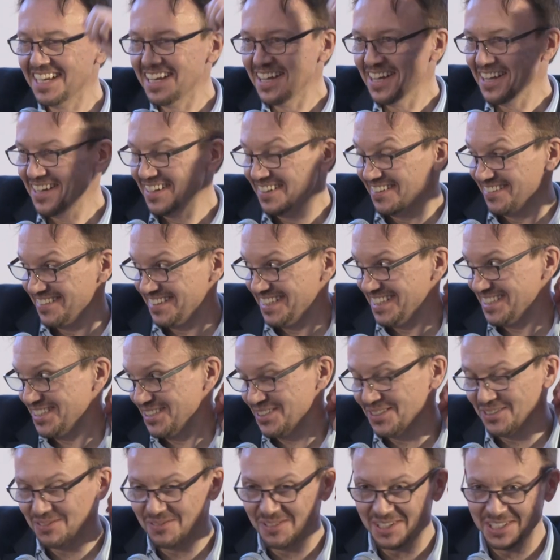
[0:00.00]
Oh, that's a good
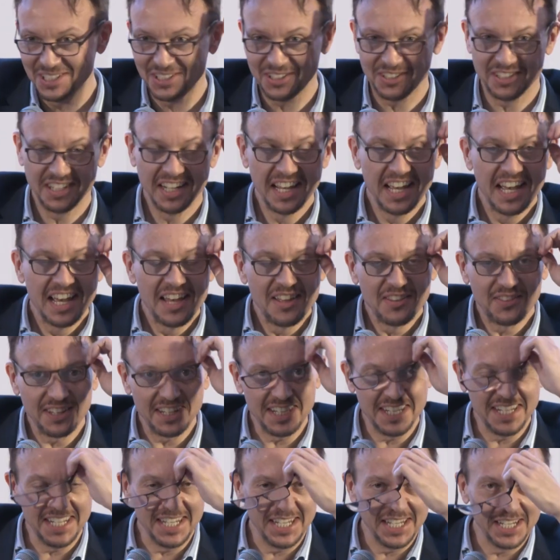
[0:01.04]
question.
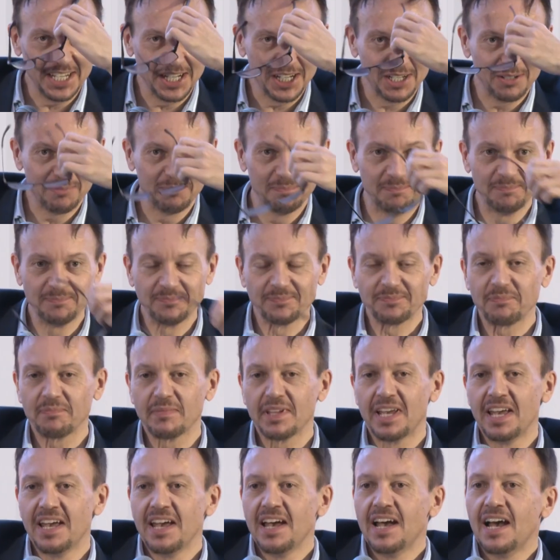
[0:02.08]

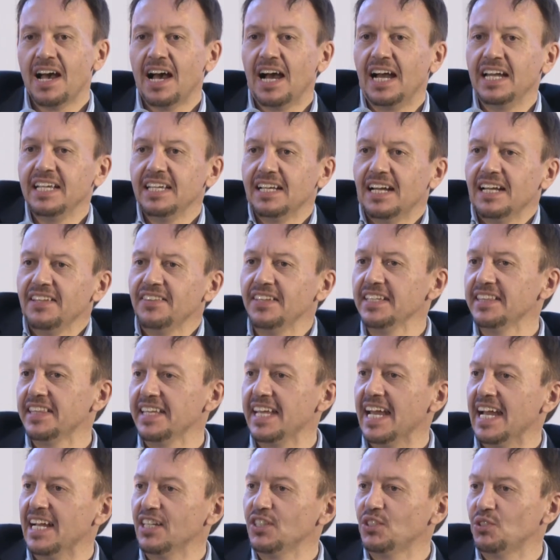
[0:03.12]
I think the
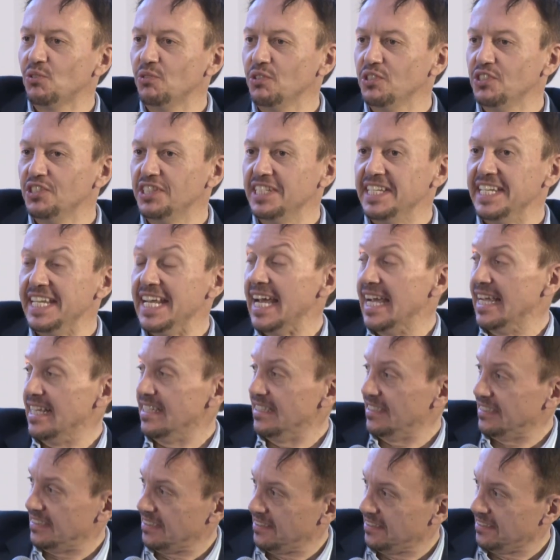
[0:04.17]
answer is
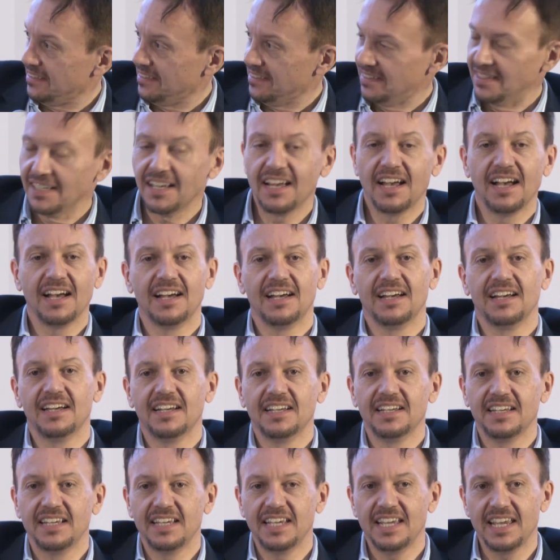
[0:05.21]
yes,
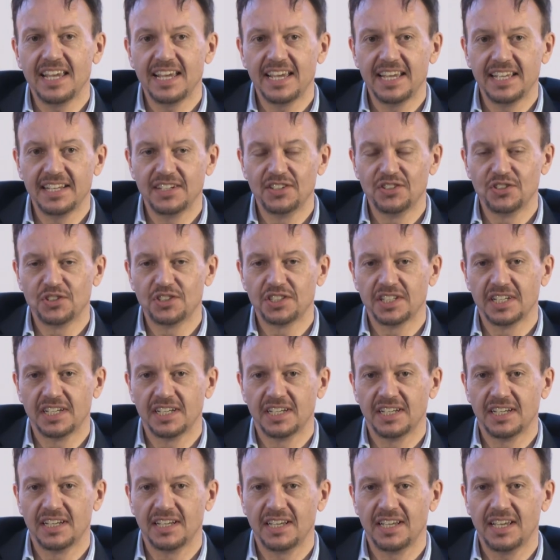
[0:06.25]
and
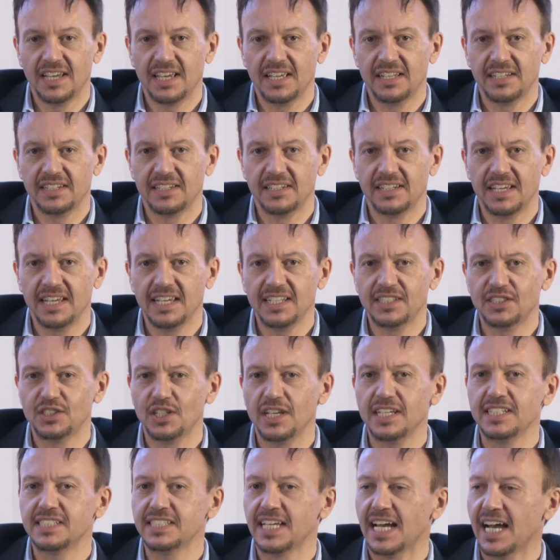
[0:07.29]

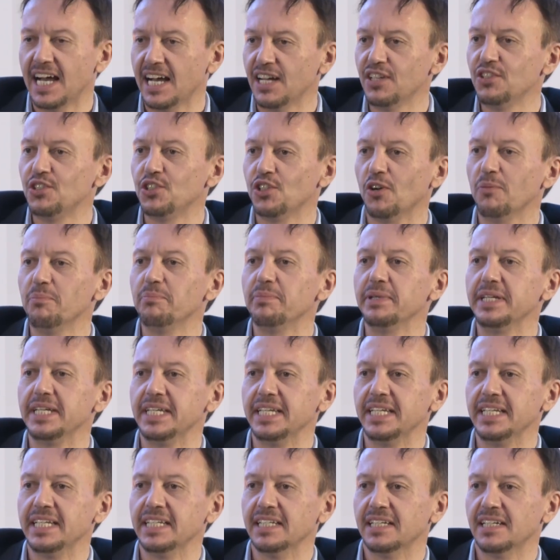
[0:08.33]
it's a hard job
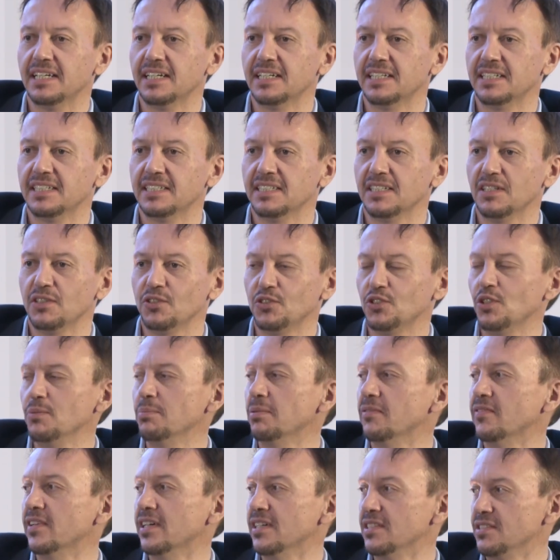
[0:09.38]
being a
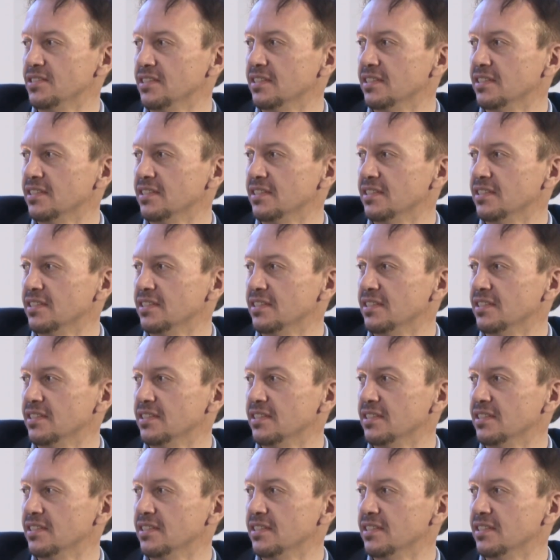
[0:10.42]
supervisor